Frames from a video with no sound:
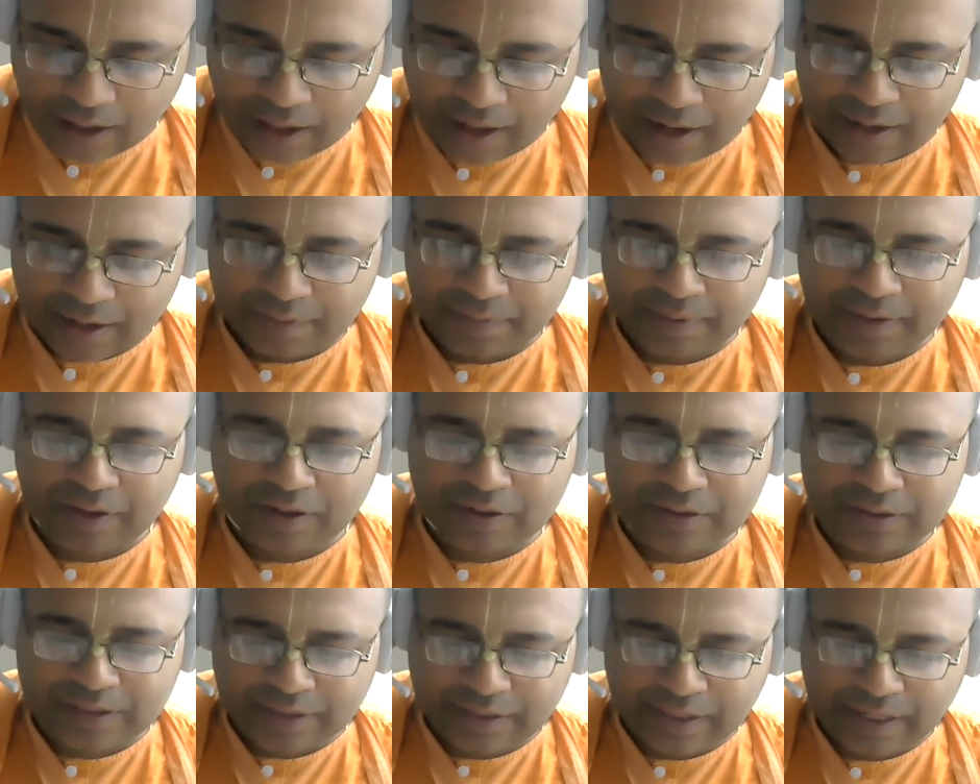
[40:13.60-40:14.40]
uh,
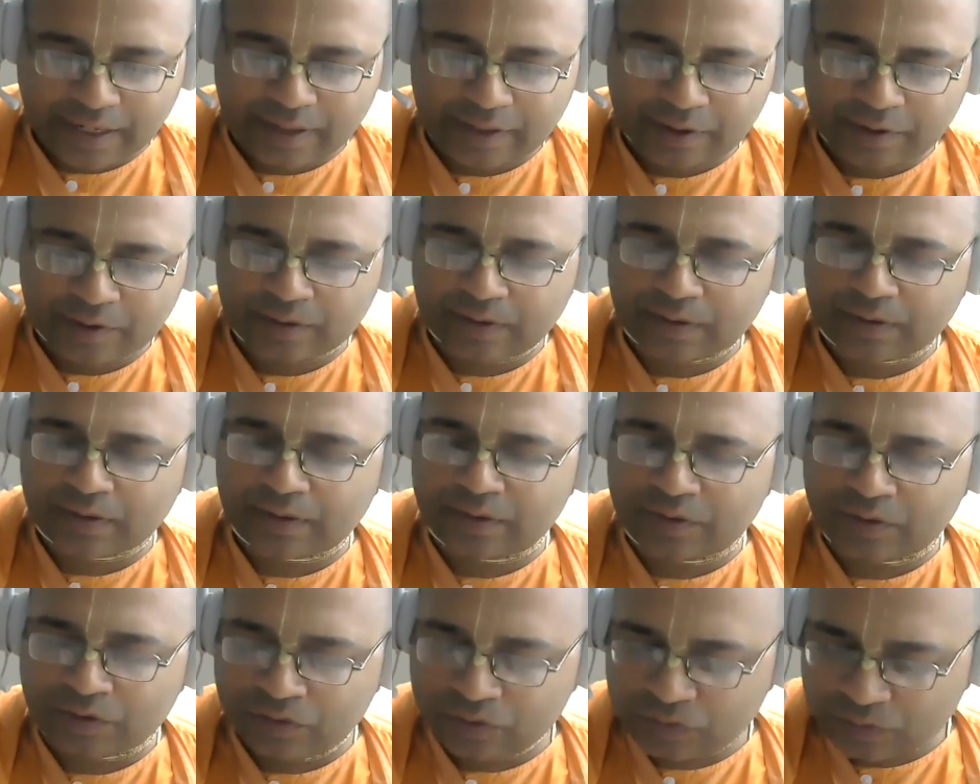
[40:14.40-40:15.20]
because it can
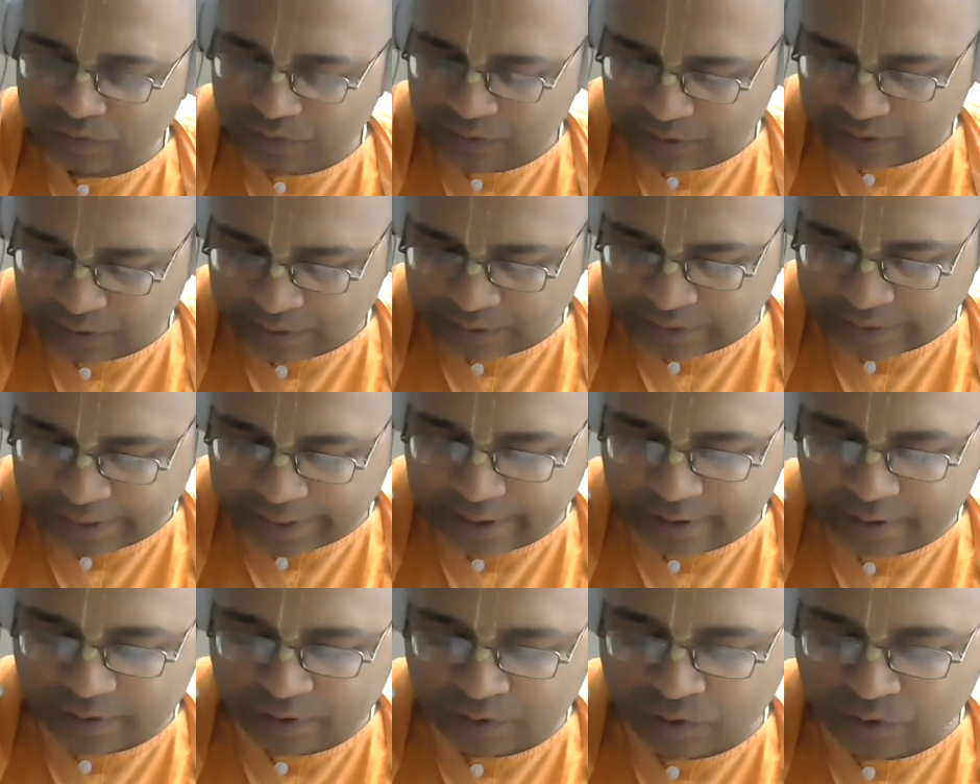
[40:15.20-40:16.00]
do
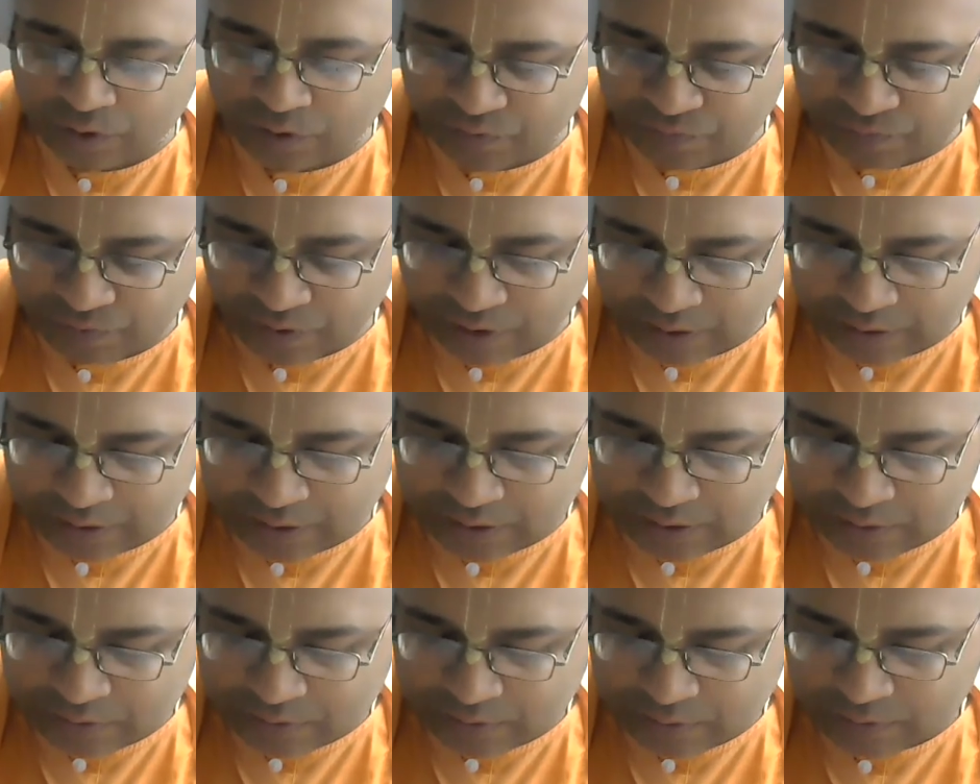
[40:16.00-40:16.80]
great good for
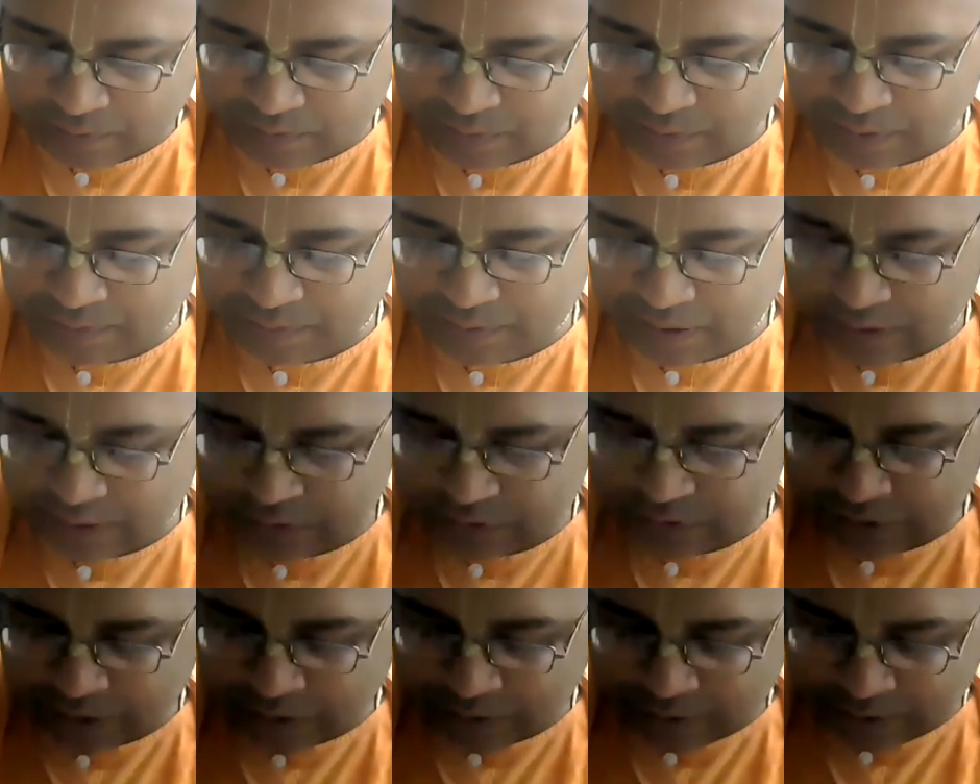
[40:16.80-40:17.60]
the people
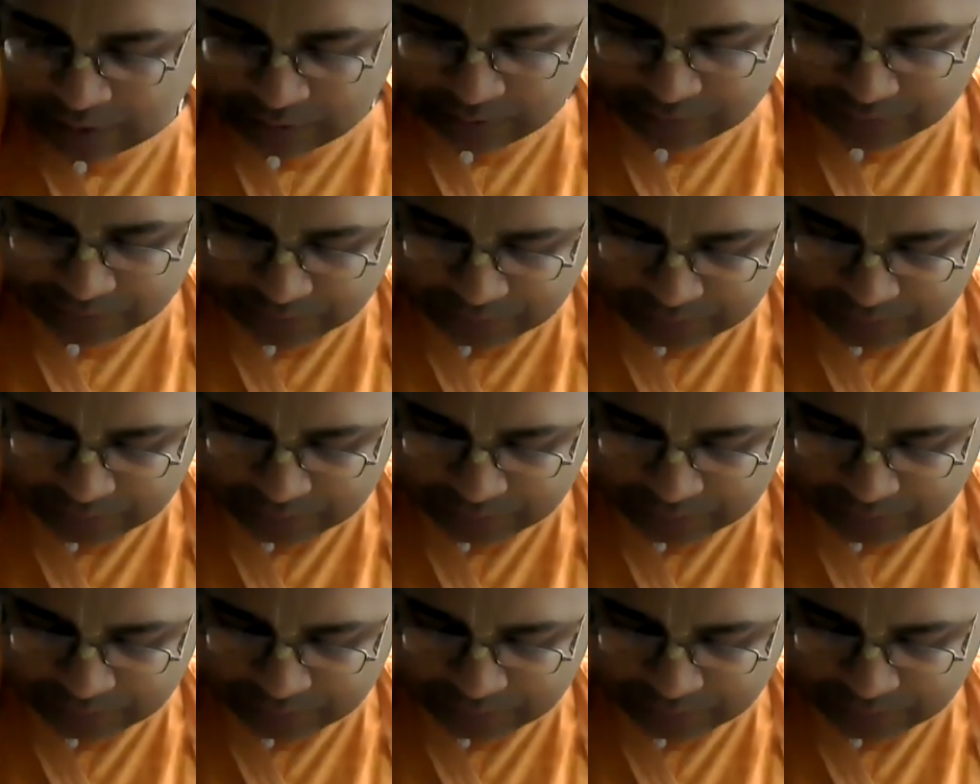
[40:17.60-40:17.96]
in general